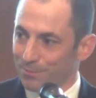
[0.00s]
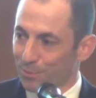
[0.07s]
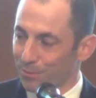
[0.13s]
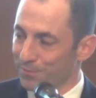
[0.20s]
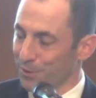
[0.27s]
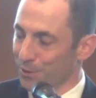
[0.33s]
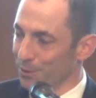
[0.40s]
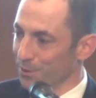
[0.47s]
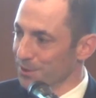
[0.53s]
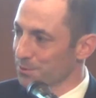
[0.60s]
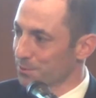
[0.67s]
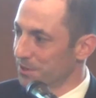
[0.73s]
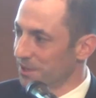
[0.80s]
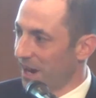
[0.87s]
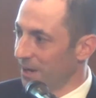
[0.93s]

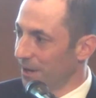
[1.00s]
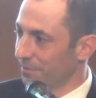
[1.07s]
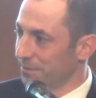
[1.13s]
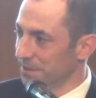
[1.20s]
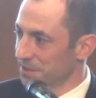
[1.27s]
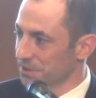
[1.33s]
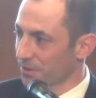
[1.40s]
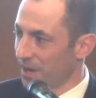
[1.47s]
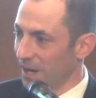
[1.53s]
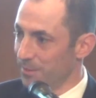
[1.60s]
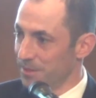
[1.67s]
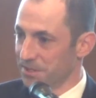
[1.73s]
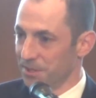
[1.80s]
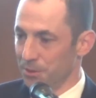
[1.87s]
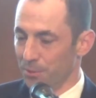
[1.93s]
Referrals, which I often
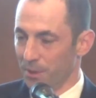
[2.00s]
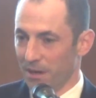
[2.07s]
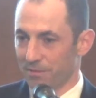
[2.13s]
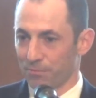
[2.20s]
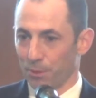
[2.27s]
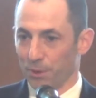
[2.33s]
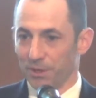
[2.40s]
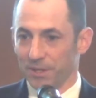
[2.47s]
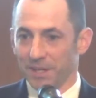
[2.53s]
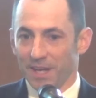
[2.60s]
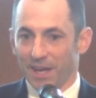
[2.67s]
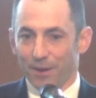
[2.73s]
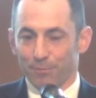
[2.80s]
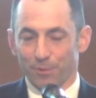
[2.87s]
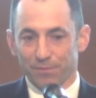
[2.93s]
describe as the new F word,
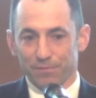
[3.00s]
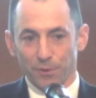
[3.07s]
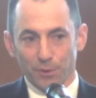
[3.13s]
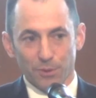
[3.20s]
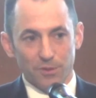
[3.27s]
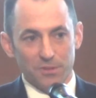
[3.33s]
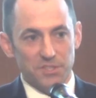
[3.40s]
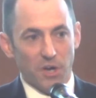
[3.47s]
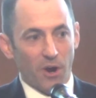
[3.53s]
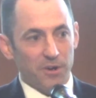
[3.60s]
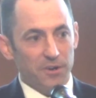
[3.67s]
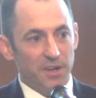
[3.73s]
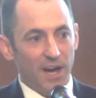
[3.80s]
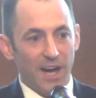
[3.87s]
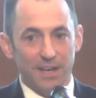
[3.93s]
referrals
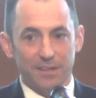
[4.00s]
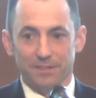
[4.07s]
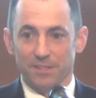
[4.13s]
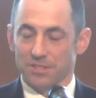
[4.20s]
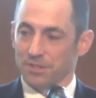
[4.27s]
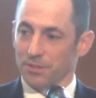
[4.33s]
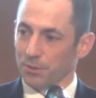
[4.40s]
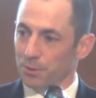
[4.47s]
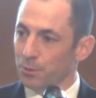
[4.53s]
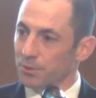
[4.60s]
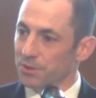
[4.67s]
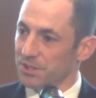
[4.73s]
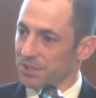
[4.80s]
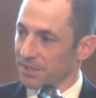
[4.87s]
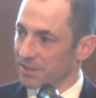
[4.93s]
are not the
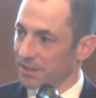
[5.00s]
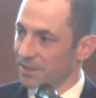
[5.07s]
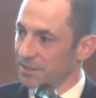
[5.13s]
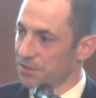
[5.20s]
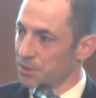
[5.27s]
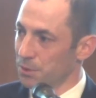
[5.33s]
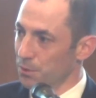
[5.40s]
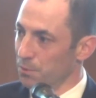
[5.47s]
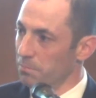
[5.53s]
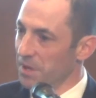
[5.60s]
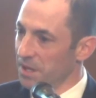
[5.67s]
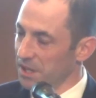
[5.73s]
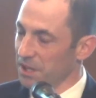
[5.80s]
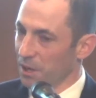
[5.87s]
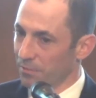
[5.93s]
solution to
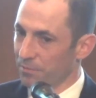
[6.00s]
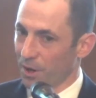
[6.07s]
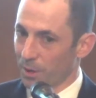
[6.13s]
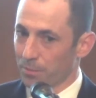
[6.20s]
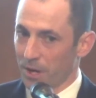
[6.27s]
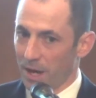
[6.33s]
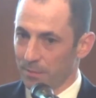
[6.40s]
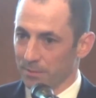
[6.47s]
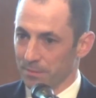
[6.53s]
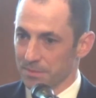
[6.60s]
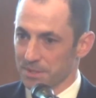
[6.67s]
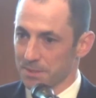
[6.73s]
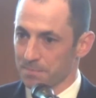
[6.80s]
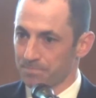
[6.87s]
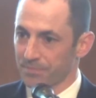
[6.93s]
many of our
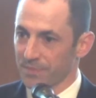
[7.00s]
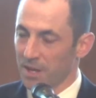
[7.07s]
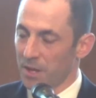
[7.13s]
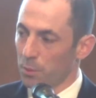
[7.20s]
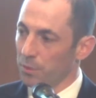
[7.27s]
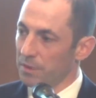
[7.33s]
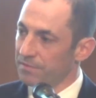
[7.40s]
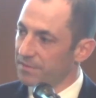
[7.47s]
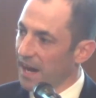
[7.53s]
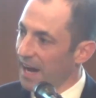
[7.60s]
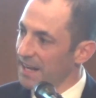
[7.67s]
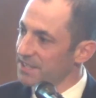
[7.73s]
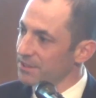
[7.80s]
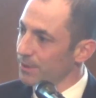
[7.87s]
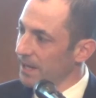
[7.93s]
problems. We've
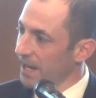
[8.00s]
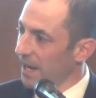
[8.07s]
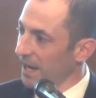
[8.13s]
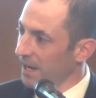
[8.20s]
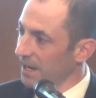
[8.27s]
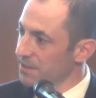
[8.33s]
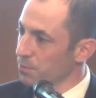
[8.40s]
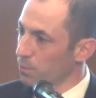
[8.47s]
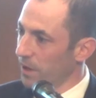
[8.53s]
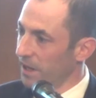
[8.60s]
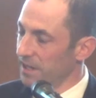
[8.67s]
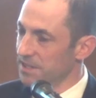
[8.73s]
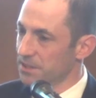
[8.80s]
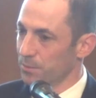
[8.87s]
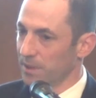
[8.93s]
got to enhance
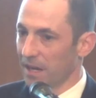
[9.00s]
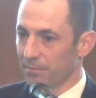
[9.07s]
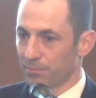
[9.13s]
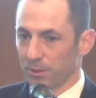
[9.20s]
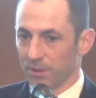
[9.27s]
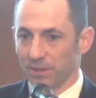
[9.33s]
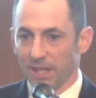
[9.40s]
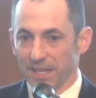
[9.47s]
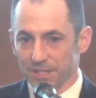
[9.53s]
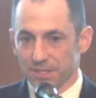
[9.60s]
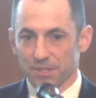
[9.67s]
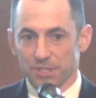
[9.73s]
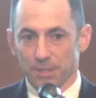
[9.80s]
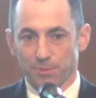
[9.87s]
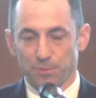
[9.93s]
ways that we have
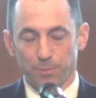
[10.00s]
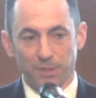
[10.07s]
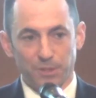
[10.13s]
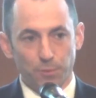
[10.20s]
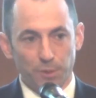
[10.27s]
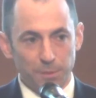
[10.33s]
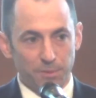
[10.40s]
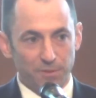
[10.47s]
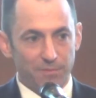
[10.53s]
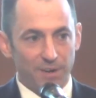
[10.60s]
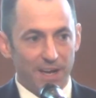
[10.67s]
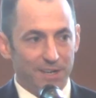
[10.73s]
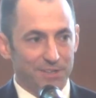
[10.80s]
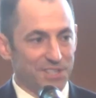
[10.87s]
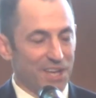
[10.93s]
relationships between
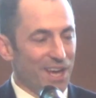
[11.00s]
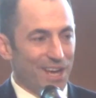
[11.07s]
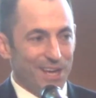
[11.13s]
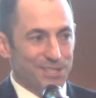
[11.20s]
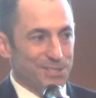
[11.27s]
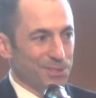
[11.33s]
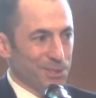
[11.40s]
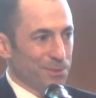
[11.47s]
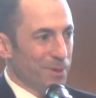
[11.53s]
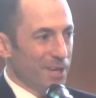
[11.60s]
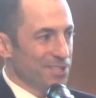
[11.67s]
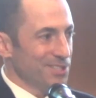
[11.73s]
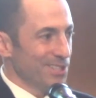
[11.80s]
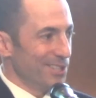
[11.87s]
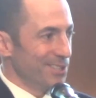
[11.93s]
providers so that the
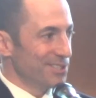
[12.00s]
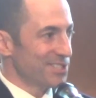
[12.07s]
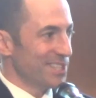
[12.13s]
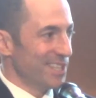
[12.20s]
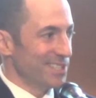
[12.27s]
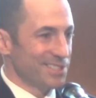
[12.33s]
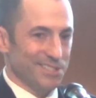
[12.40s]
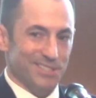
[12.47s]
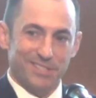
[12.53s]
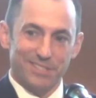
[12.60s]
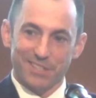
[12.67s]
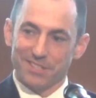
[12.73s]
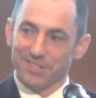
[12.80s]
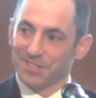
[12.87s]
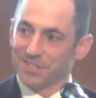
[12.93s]
patient understands that this
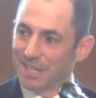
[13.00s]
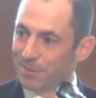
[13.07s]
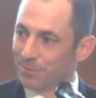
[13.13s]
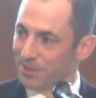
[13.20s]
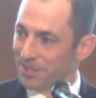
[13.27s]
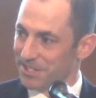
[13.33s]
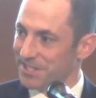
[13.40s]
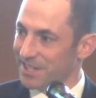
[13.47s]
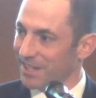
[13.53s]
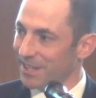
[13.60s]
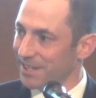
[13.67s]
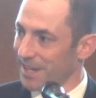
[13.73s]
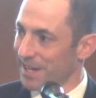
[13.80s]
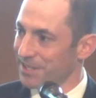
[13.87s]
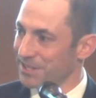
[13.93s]
is a seamless
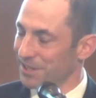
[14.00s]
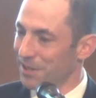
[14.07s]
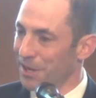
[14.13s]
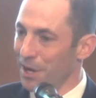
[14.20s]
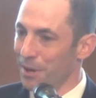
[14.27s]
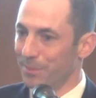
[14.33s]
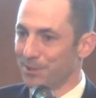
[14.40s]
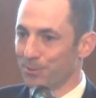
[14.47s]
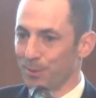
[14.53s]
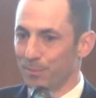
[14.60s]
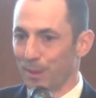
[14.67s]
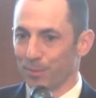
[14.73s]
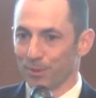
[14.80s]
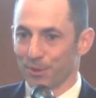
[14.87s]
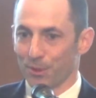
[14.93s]
connection between
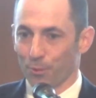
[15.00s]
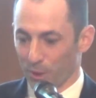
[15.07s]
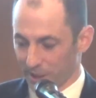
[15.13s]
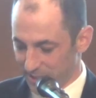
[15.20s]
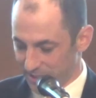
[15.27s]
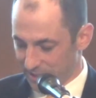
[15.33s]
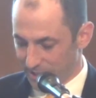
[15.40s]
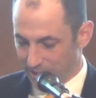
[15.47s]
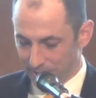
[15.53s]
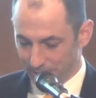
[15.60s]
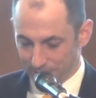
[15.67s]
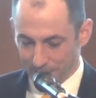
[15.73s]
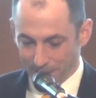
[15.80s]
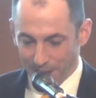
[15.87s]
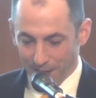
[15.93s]
people that are working
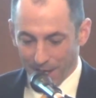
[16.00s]
together.